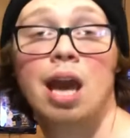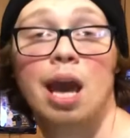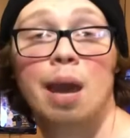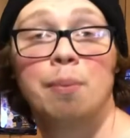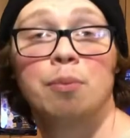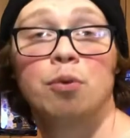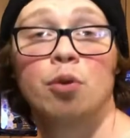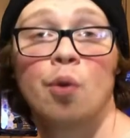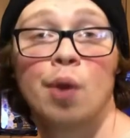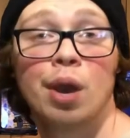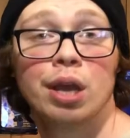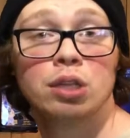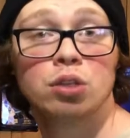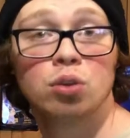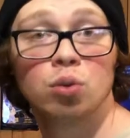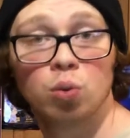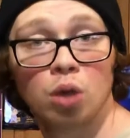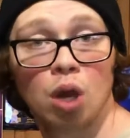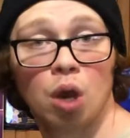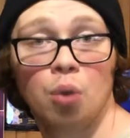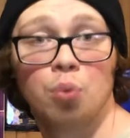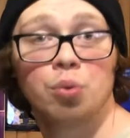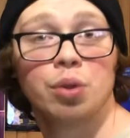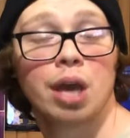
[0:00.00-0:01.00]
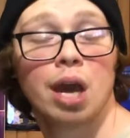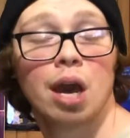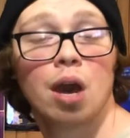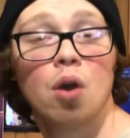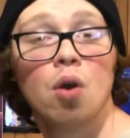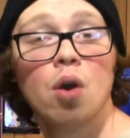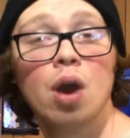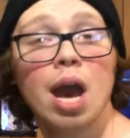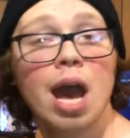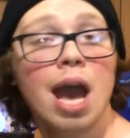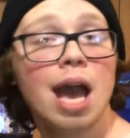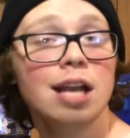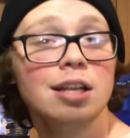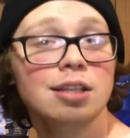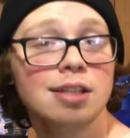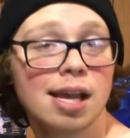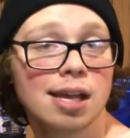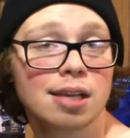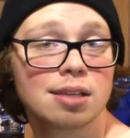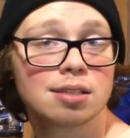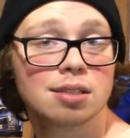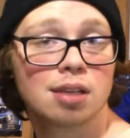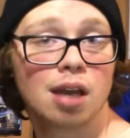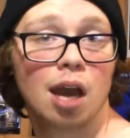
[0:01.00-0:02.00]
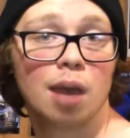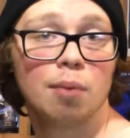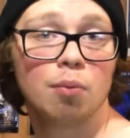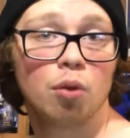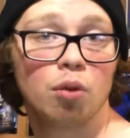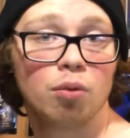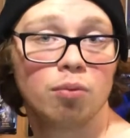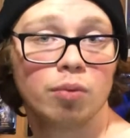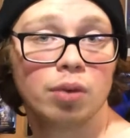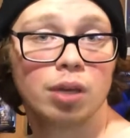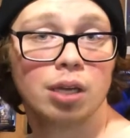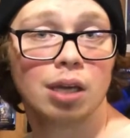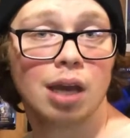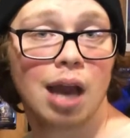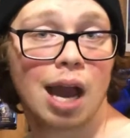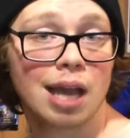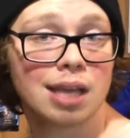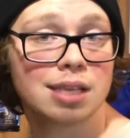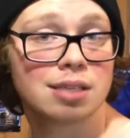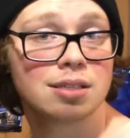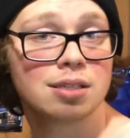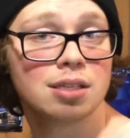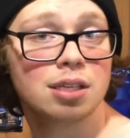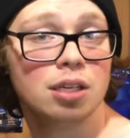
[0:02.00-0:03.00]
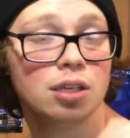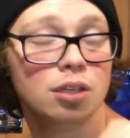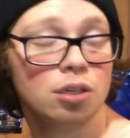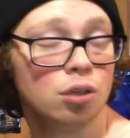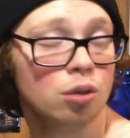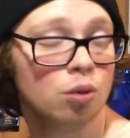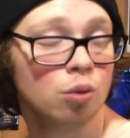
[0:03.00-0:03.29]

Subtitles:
am going to go now. And next time when I see